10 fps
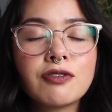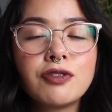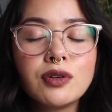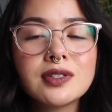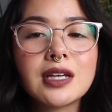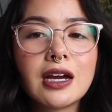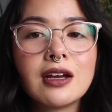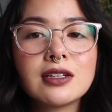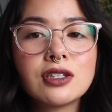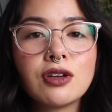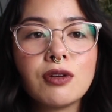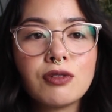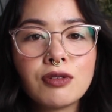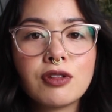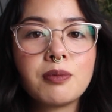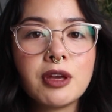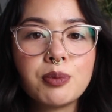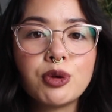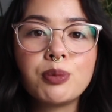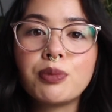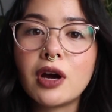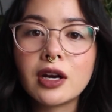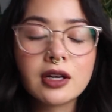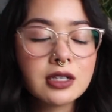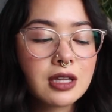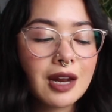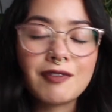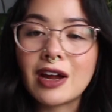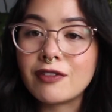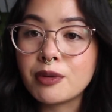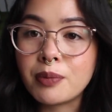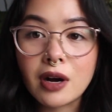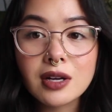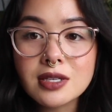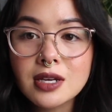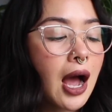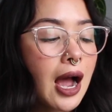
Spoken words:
full-size Youth to the People product that I've ever bought.